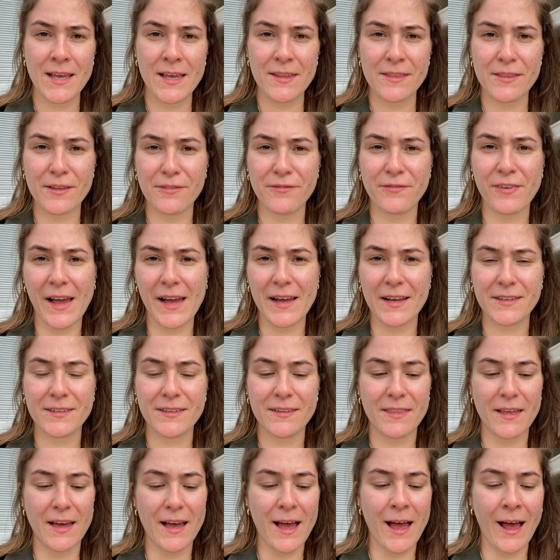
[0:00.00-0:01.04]
the fact
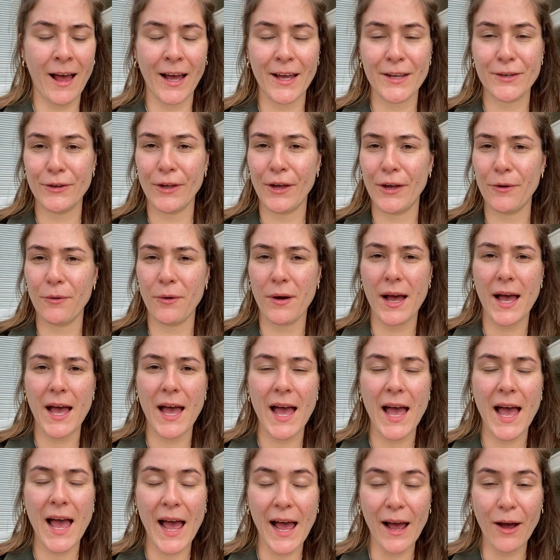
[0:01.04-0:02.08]
that I know
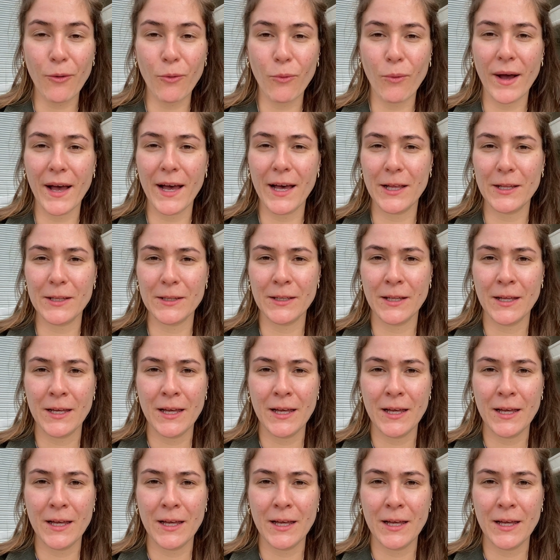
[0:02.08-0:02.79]
how well